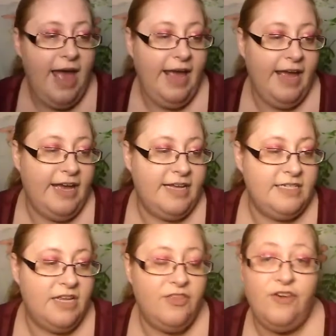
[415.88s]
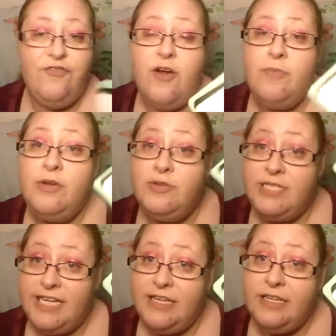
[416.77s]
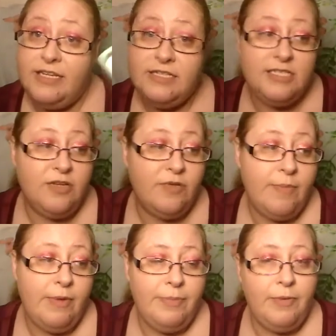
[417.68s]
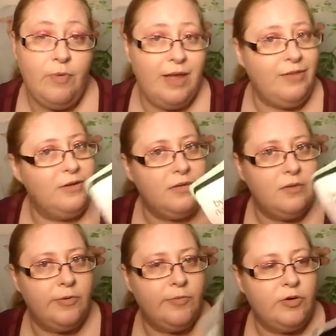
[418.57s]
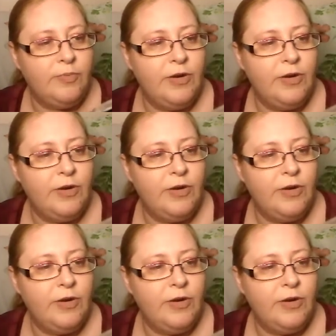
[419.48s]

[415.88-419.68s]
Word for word: and they're from New Zealand, so that might be why they're a little bit more